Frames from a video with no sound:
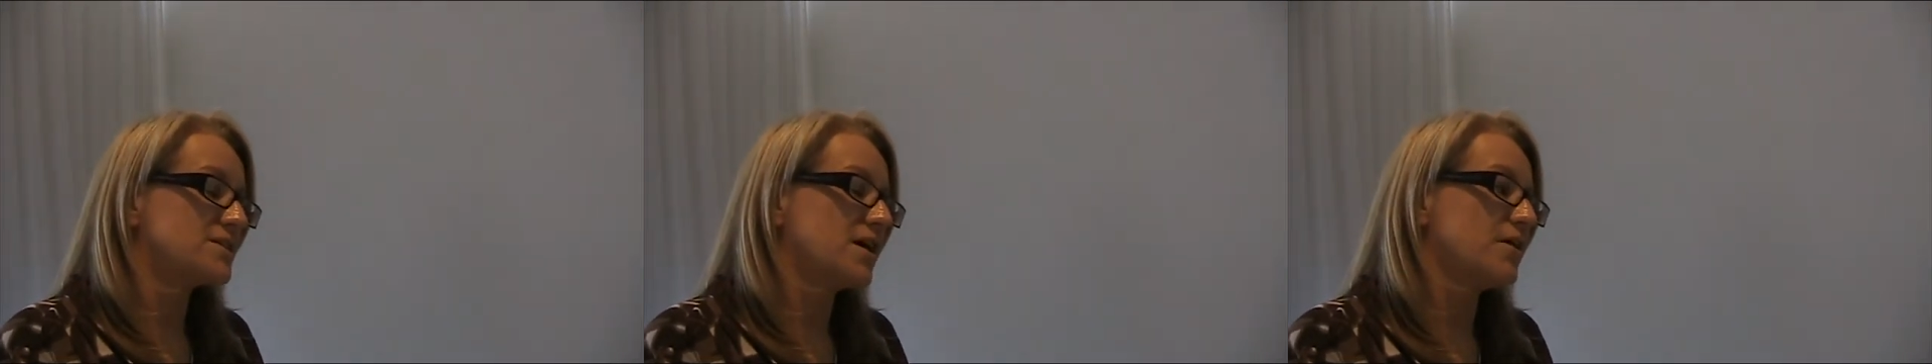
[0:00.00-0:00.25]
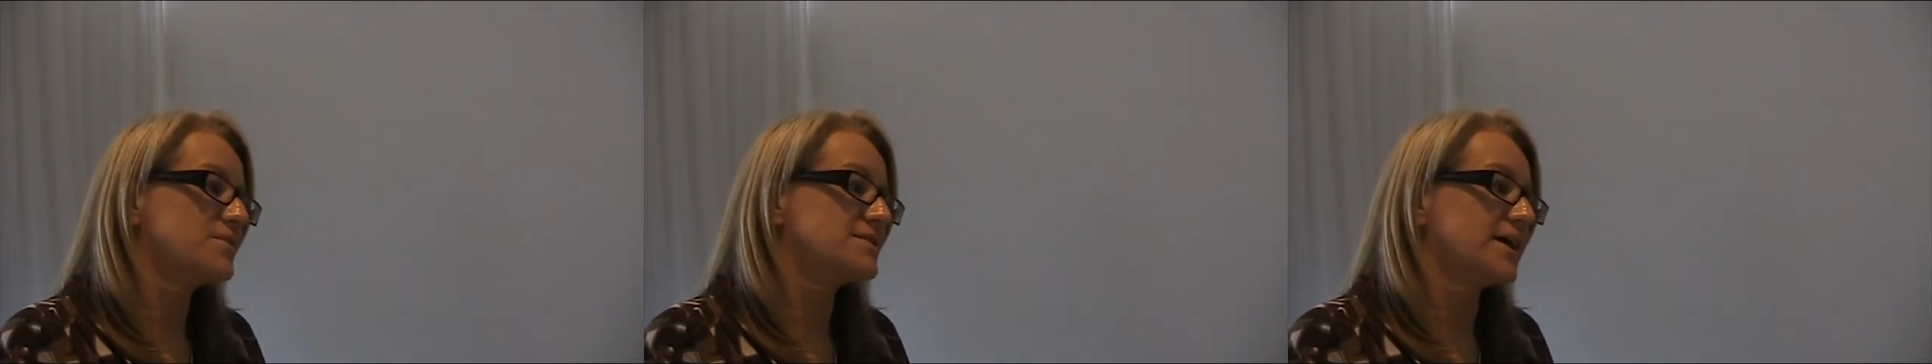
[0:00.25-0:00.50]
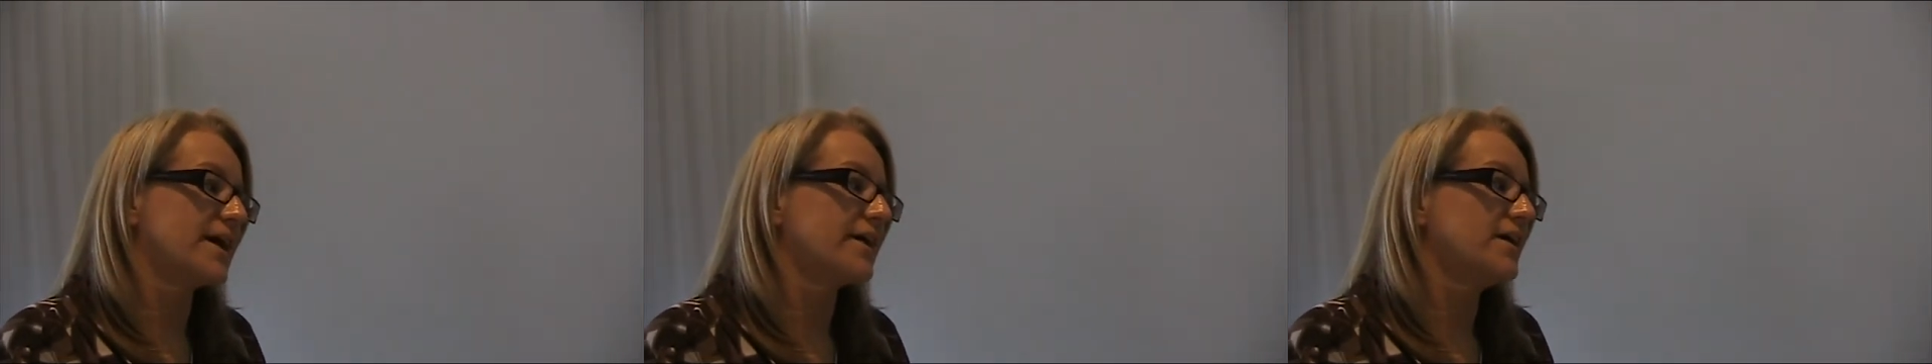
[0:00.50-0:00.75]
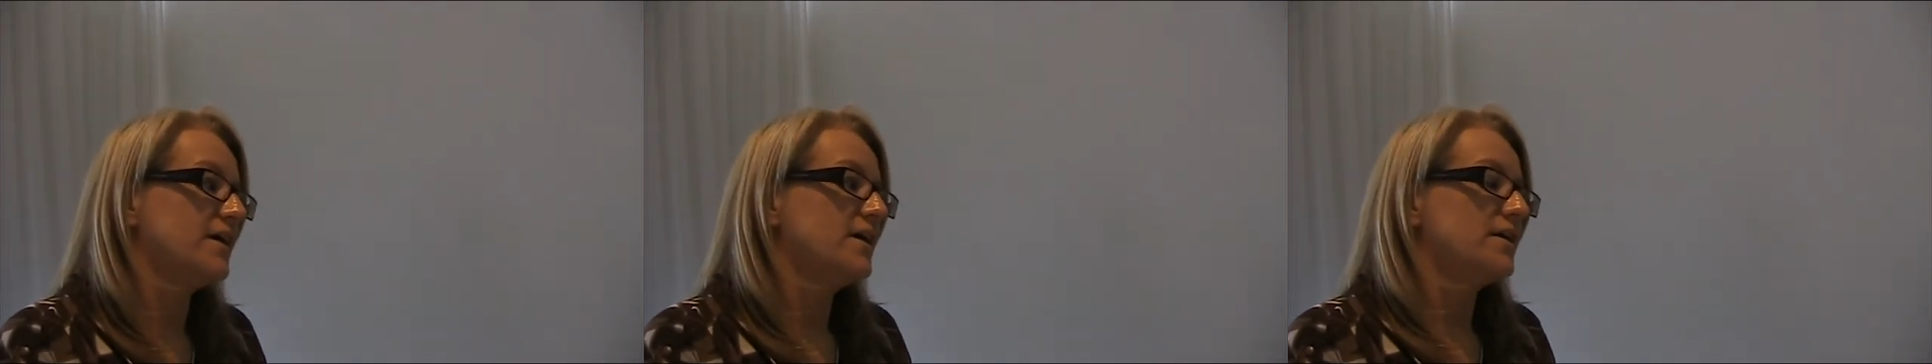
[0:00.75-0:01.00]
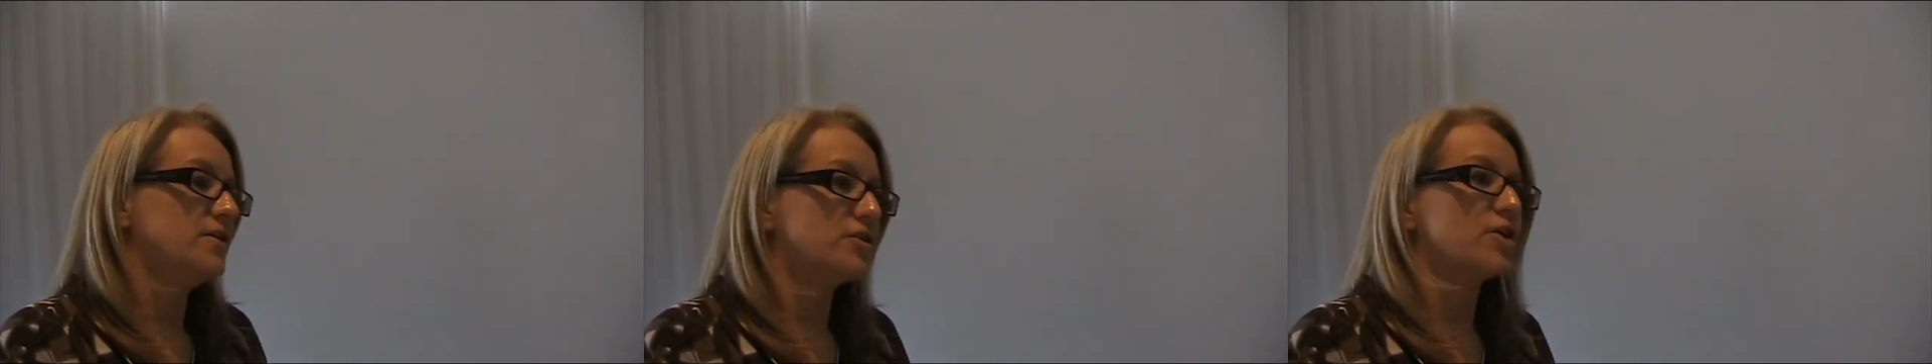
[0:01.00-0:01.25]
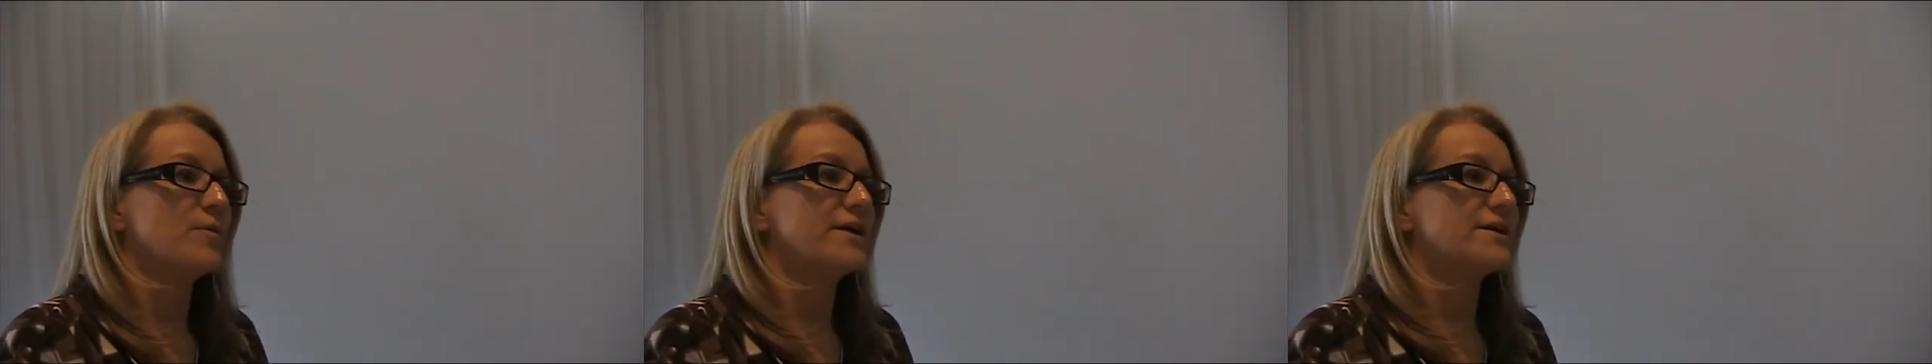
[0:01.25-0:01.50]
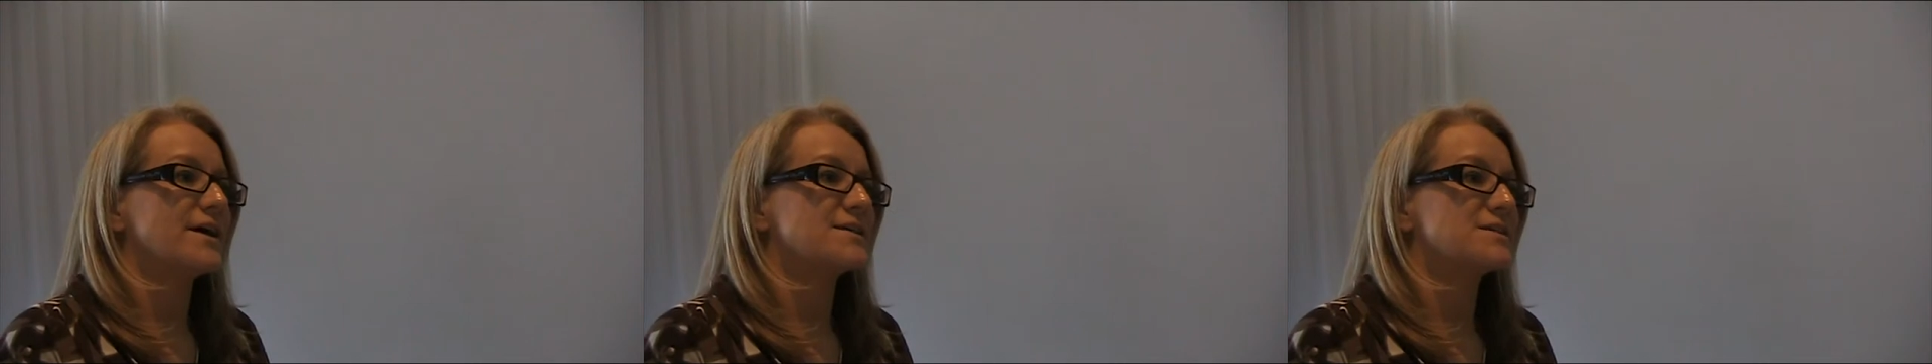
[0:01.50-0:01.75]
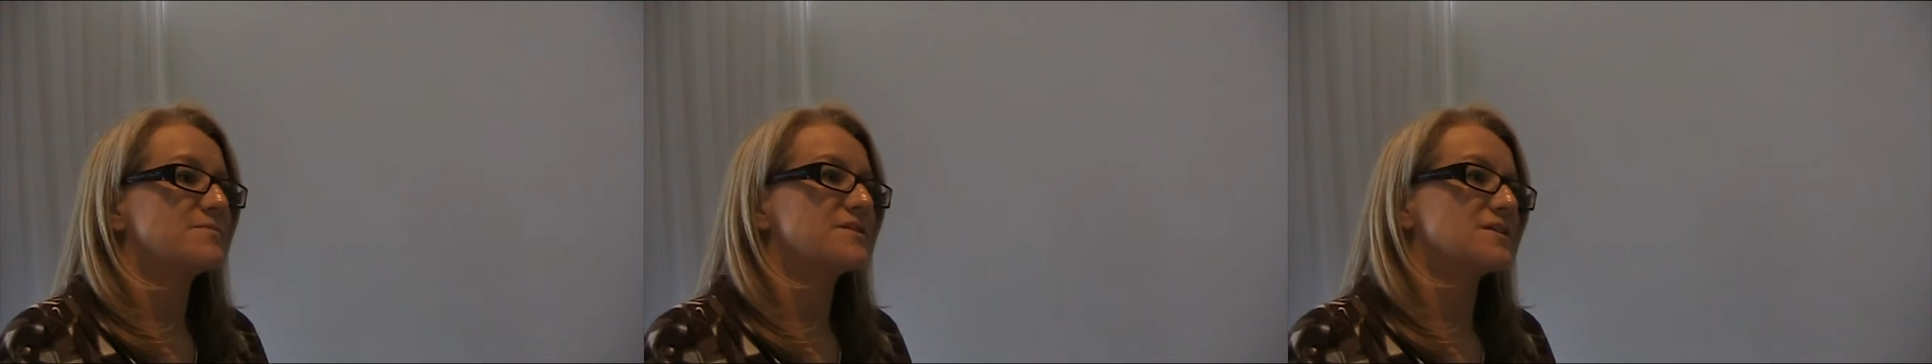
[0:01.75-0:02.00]
So I would say look at where your
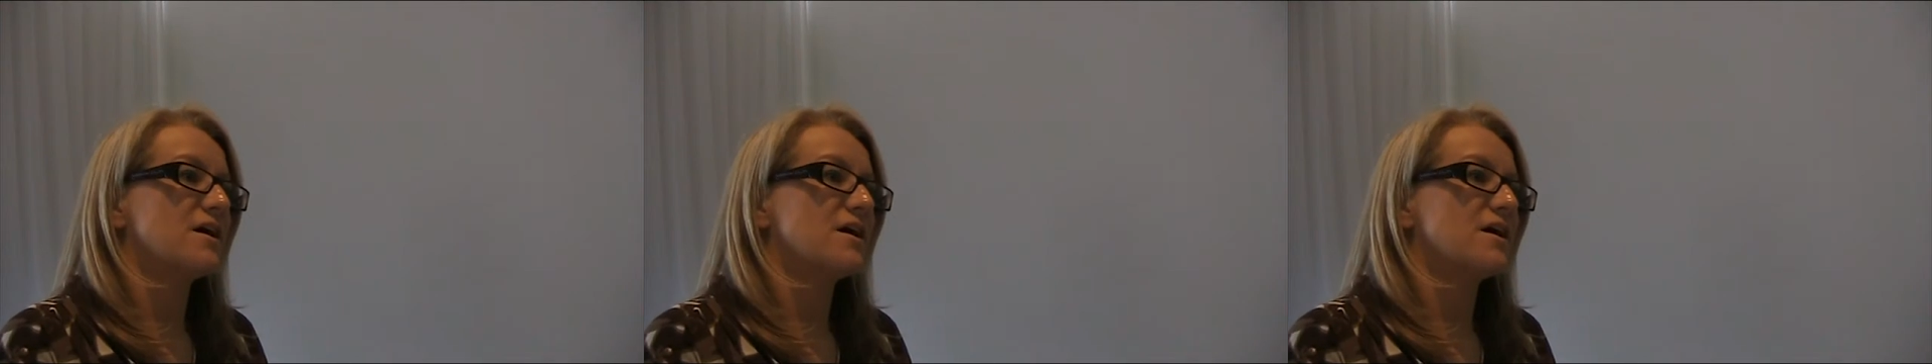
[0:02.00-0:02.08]
customers